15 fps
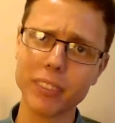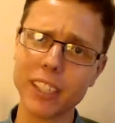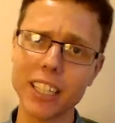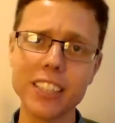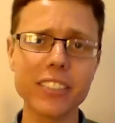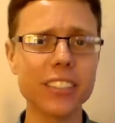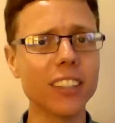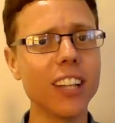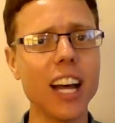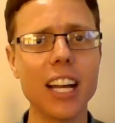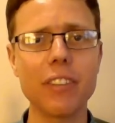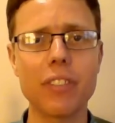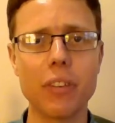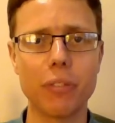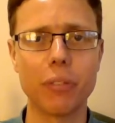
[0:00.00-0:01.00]
there's a lot
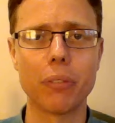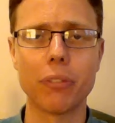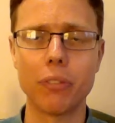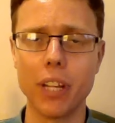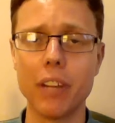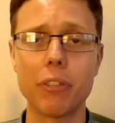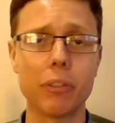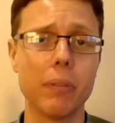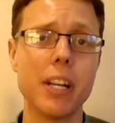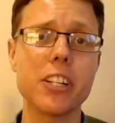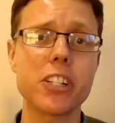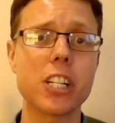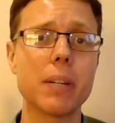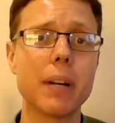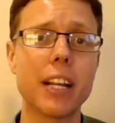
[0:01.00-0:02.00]
of different
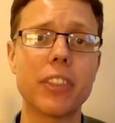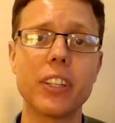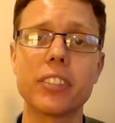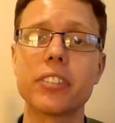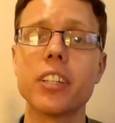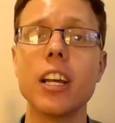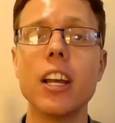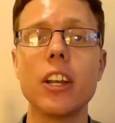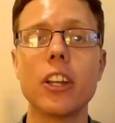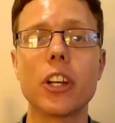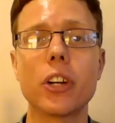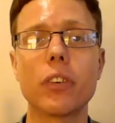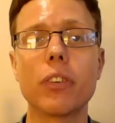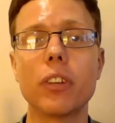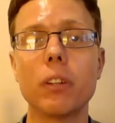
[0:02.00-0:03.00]
information about this.
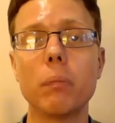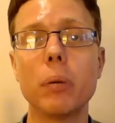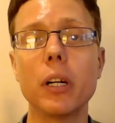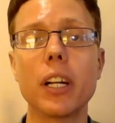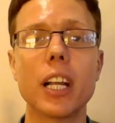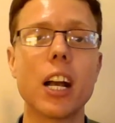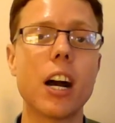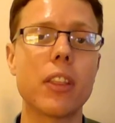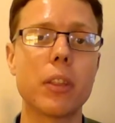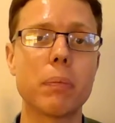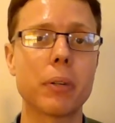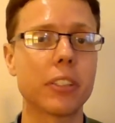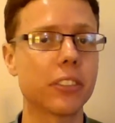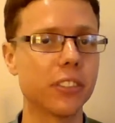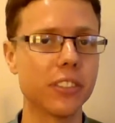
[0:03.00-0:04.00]
You're putting on the
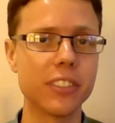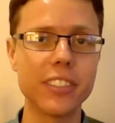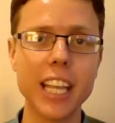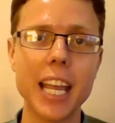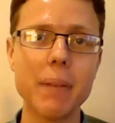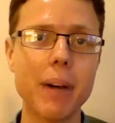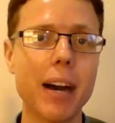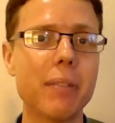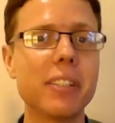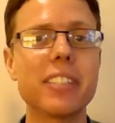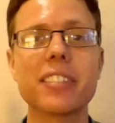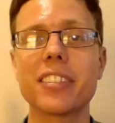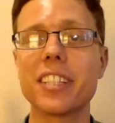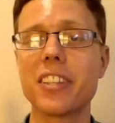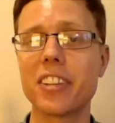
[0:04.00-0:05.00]
person's name,
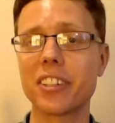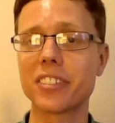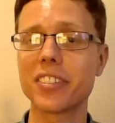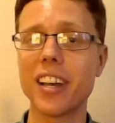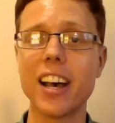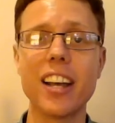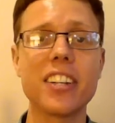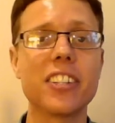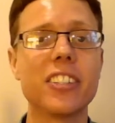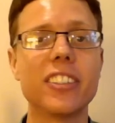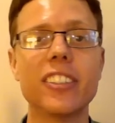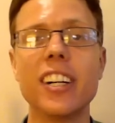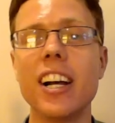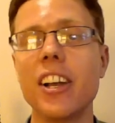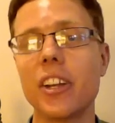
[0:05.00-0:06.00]
obviously, their
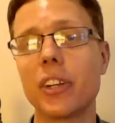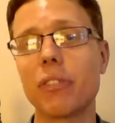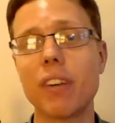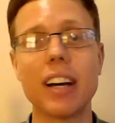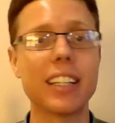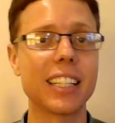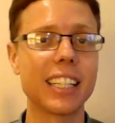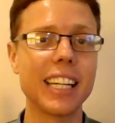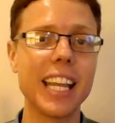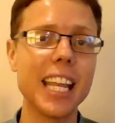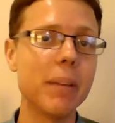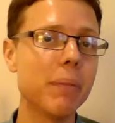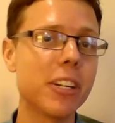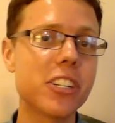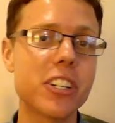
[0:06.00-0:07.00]
title. You're finding an
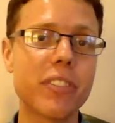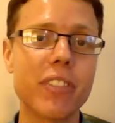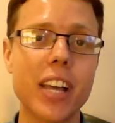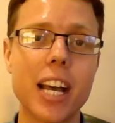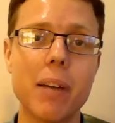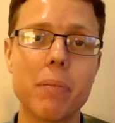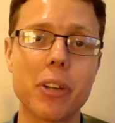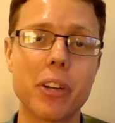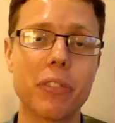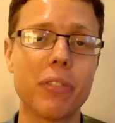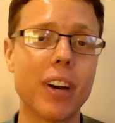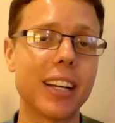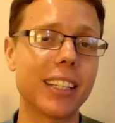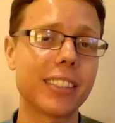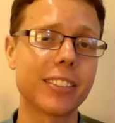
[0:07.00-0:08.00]
image of them. You're
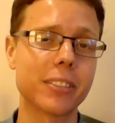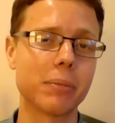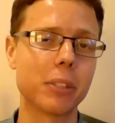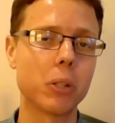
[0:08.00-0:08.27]
finding some